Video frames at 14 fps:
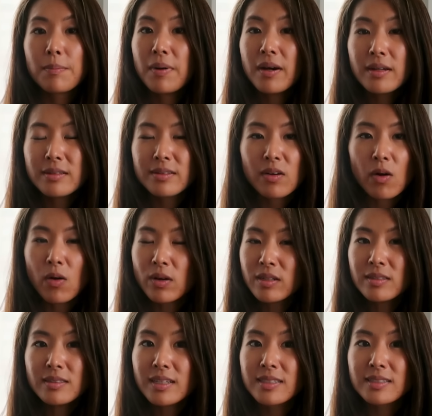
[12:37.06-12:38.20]
but there
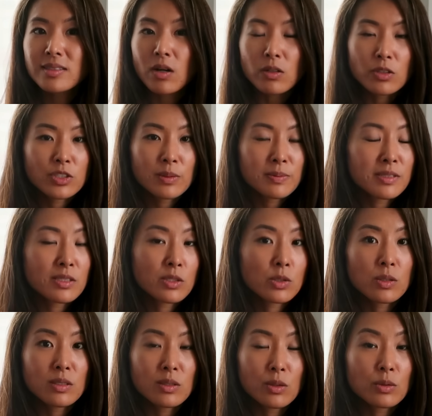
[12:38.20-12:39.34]
aren't like scholarships and
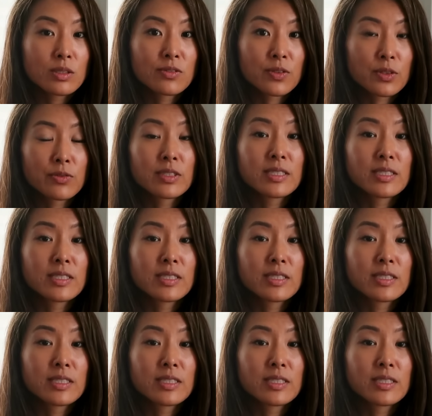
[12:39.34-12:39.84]
student loans for